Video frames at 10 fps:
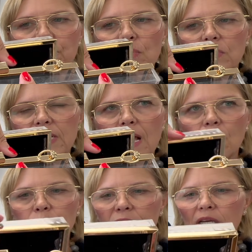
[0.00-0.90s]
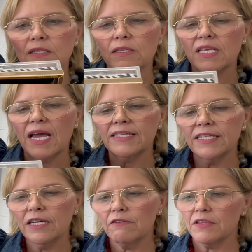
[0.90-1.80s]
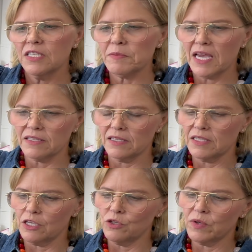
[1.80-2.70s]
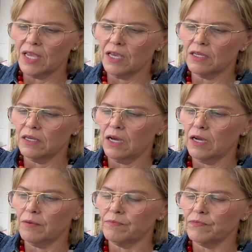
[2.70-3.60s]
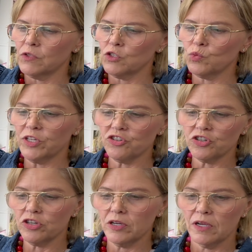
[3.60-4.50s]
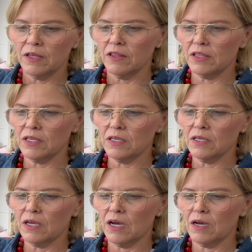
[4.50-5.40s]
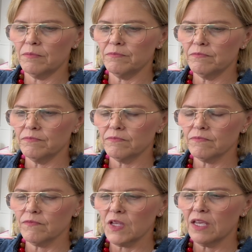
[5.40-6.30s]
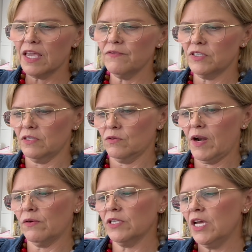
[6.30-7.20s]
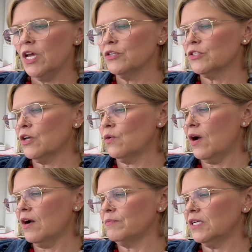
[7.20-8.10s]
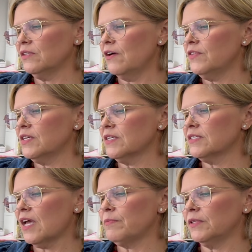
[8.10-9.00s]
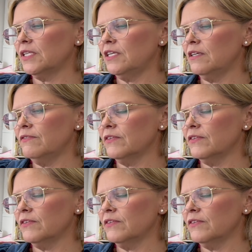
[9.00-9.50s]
pull it out, because the idea of these bags is that you can switch the canvases around. So love this. I believe,